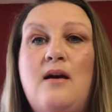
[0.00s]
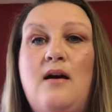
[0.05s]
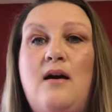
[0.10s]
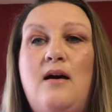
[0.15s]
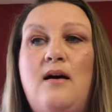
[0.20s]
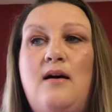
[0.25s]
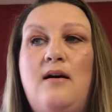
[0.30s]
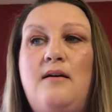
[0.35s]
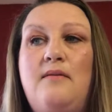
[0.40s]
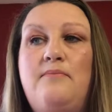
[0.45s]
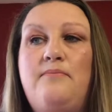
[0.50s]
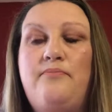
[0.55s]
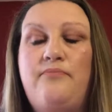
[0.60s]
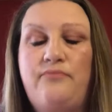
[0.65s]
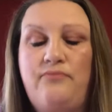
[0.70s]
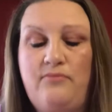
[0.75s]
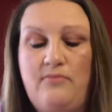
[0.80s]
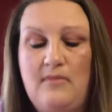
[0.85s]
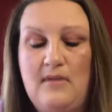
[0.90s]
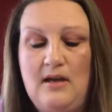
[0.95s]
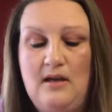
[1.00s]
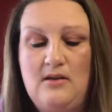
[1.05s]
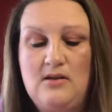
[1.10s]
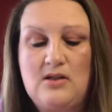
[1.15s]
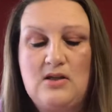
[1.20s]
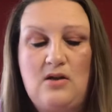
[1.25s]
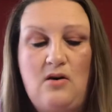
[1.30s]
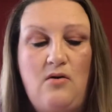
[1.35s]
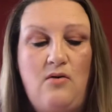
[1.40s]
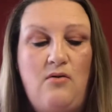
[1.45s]
Um,
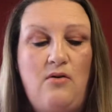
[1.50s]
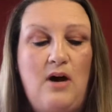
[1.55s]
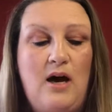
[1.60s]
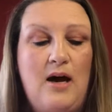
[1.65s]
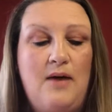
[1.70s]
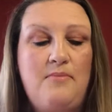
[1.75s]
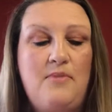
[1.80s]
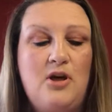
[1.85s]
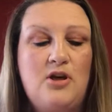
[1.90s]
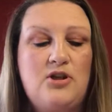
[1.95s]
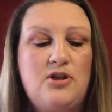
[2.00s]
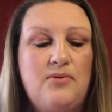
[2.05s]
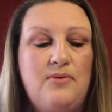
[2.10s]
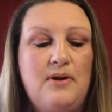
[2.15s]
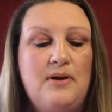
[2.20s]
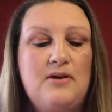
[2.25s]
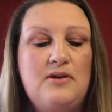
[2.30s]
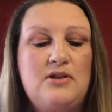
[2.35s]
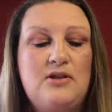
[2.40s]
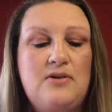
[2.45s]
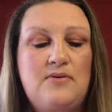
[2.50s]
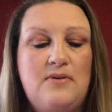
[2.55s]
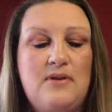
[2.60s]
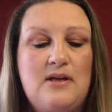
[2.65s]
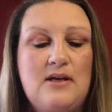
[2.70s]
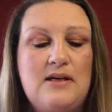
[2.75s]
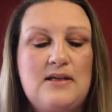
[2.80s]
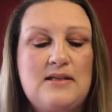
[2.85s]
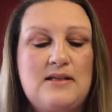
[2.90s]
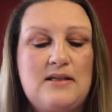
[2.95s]
so I'm not sure what I'm going to do with
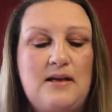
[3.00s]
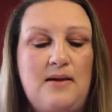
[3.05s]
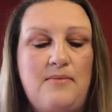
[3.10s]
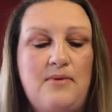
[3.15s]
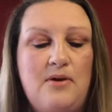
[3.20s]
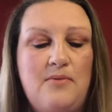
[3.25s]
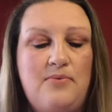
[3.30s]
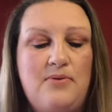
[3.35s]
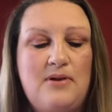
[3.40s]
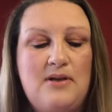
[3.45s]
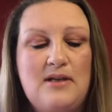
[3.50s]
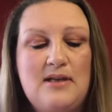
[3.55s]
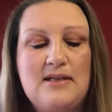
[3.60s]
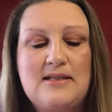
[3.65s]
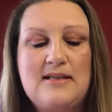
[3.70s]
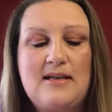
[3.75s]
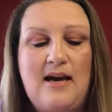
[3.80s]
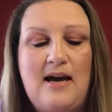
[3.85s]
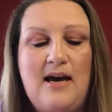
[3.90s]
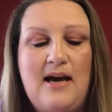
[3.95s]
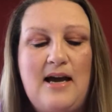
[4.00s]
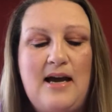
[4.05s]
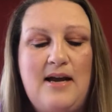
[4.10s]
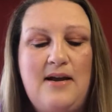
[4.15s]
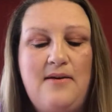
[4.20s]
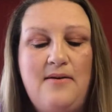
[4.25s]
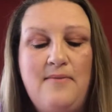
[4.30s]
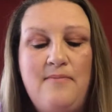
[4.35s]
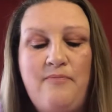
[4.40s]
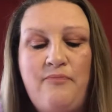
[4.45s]
this. I'm going to put it
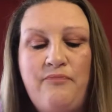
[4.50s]
aside.